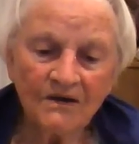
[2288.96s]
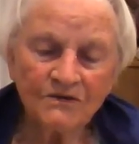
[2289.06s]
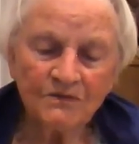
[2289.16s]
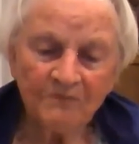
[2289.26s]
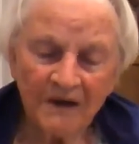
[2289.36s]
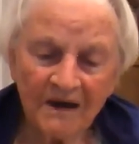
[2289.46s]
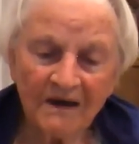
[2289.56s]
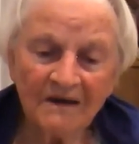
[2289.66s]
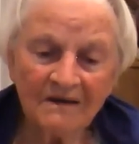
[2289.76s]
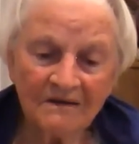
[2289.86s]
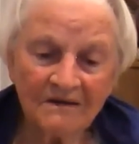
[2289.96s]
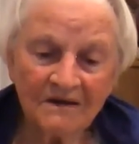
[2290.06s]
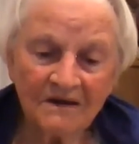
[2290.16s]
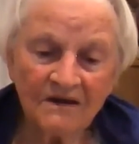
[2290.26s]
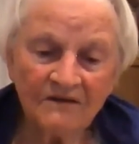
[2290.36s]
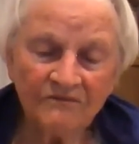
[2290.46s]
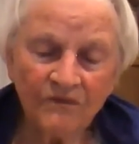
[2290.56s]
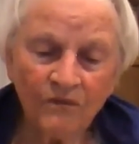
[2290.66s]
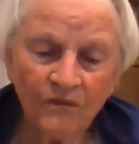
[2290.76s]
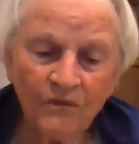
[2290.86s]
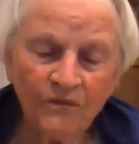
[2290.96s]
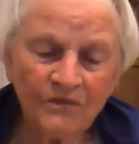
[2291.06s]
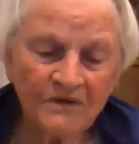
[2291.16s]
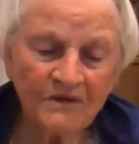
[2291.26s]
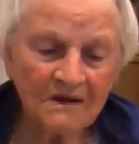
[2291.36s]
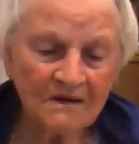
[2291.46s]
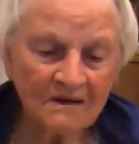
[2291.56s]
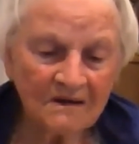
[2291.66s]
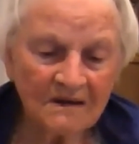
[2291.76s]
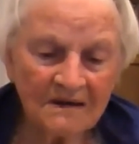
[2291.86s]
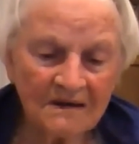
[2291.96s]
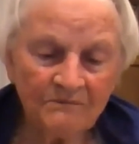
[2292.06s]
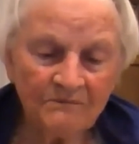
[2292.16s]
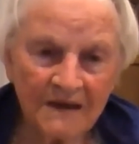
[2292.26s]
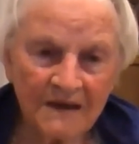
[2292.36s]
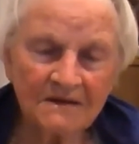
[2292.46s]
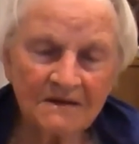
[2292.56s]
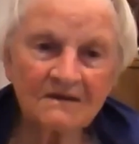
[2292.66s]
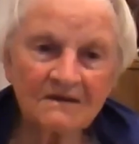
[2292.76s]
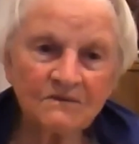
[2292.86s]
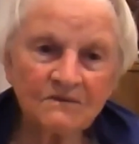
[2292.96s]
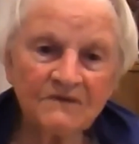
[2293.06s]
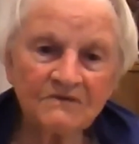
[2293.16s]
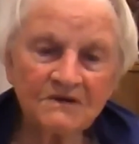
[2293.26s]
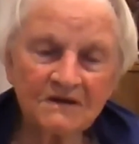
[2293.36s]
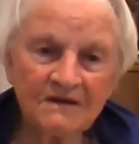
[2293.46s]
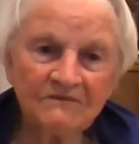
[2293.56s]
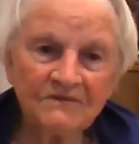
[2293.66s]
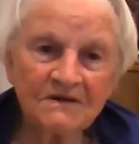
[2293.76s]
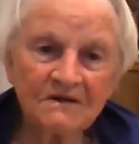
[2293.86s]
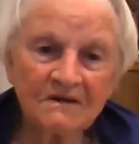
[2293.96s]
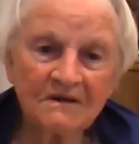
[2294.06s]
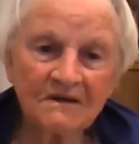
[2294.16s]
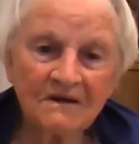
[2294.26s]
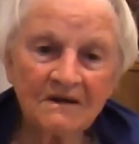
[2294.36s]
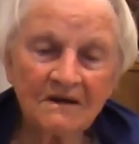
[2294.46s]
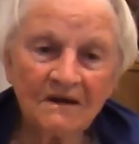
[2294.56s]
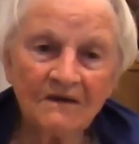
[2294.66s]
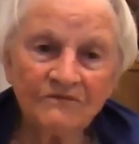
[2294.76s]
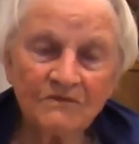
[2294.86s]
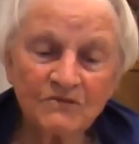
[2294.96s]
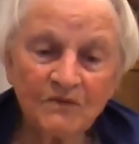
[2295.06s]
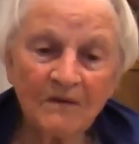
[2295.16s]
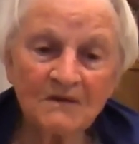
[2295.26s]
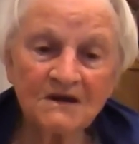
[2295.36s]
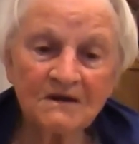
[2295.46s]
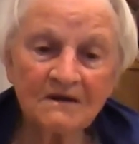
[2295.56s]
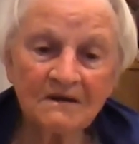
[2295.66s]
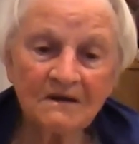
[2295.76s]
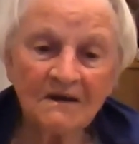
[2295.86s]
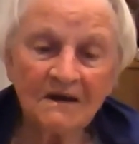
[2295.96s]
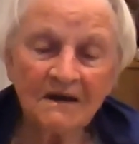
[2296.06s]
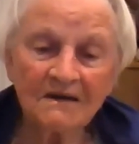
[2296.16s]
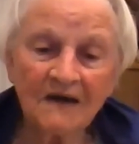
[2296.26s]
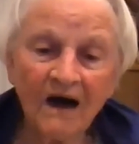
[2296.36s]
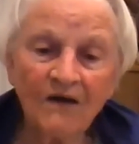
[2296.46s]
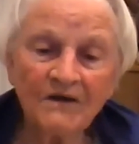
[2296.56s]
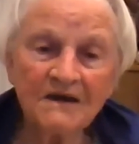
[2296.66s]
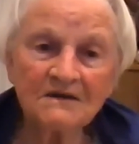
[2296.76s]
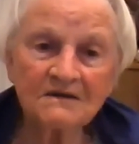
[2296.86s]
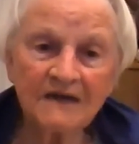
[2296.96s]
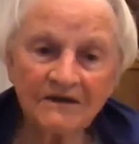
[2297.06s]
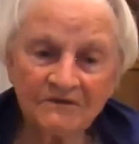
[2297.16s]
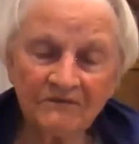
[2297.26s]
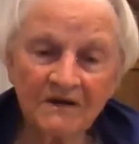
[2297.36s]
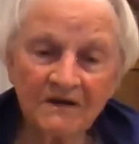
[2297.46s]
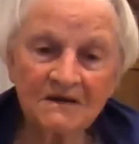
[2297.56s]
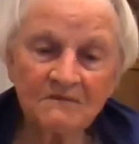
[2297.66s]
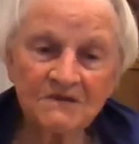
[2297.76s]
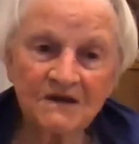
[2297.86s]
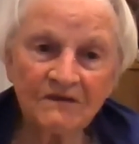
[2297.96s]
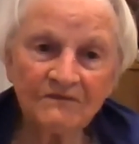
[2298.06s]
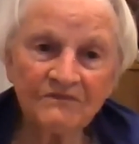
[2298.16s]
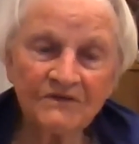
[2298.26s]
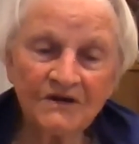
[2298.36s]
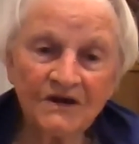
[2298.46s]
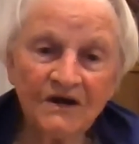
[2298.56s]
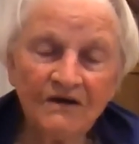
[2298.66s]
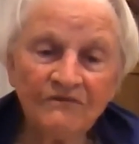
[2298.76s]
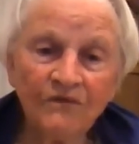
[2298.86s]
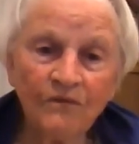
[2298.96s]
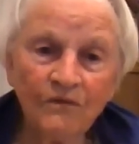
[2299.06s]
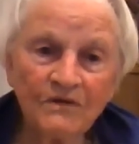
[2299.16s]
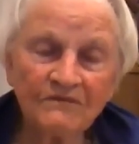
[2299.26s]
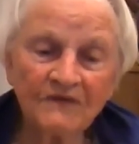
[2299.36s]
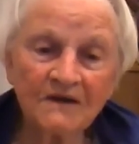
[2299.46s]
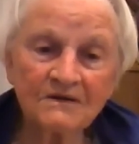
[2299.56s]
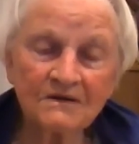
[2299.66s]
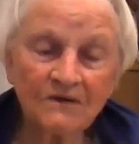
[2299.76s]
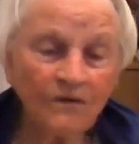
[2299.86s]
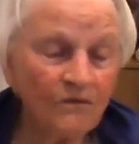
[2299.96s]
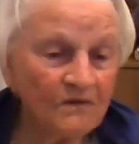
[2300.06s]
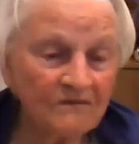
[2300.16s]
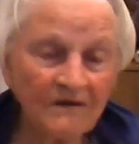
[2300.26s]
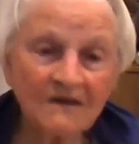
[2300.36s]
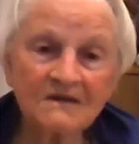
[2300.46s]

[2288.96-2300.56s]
to pay for all the blessings that we received from Swamiji, and how he sacrificed himself for all of us.